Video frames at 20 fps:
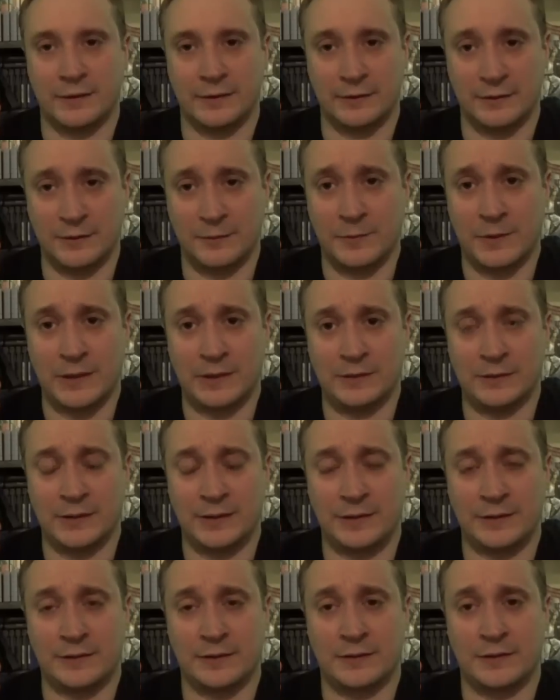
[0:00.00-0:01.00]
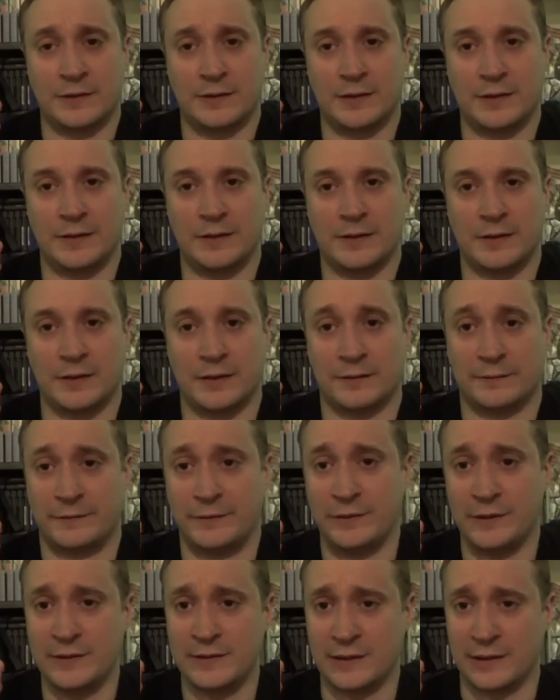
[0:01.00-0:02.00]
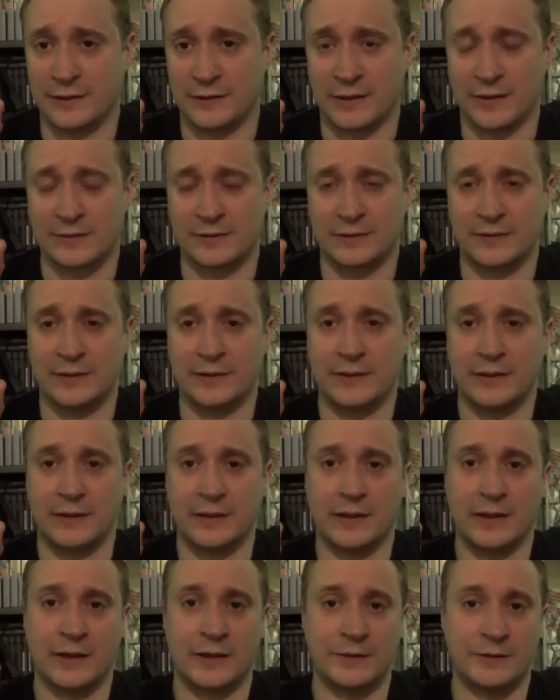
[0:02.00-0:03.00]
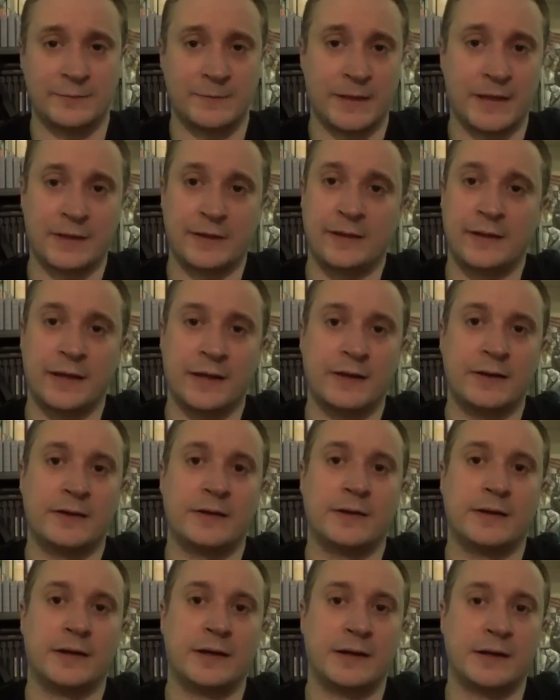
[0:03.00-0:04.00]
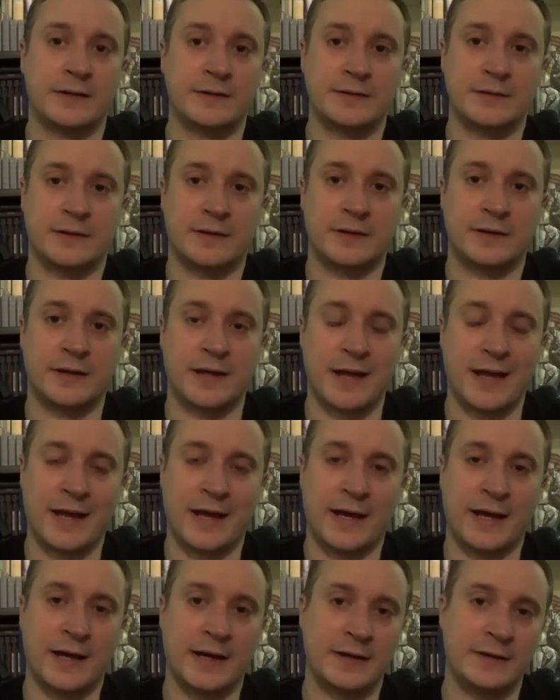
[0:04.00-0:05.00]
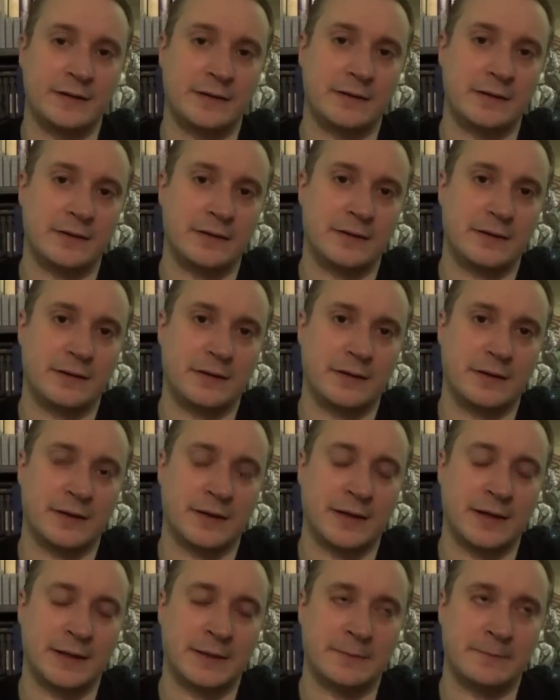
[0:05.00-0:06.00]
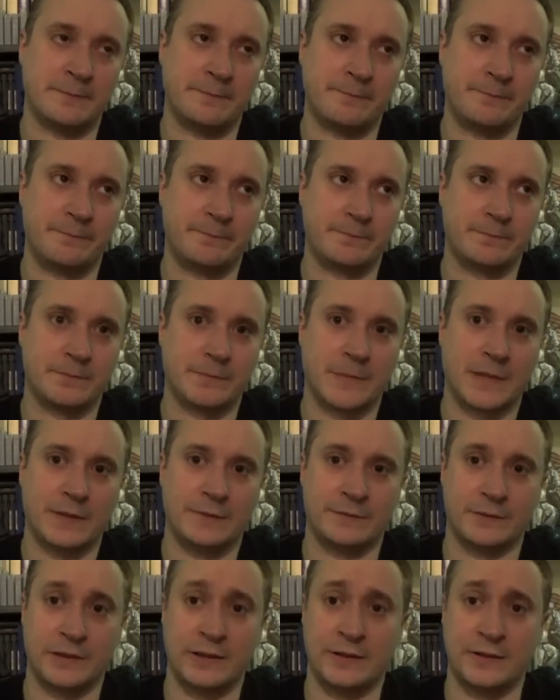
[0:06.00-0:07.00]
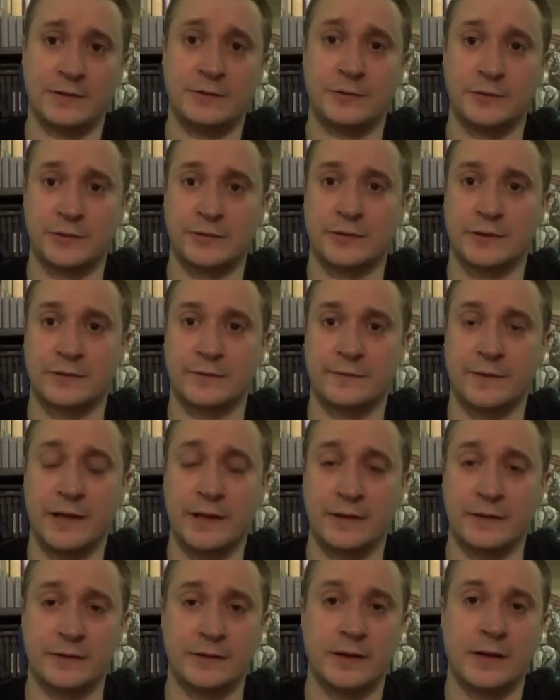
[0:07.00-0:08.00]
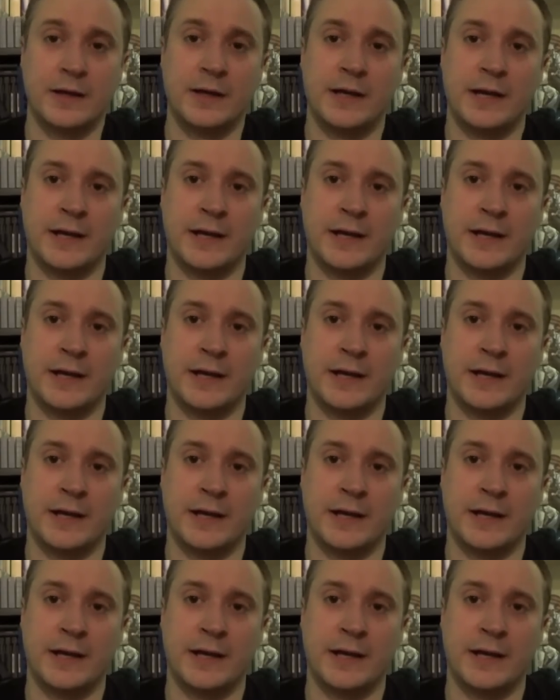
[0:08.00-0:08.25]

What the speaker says: A little while later, a few days later actually, I was back in Canada and I saw an ad in the Toys R Us flyer.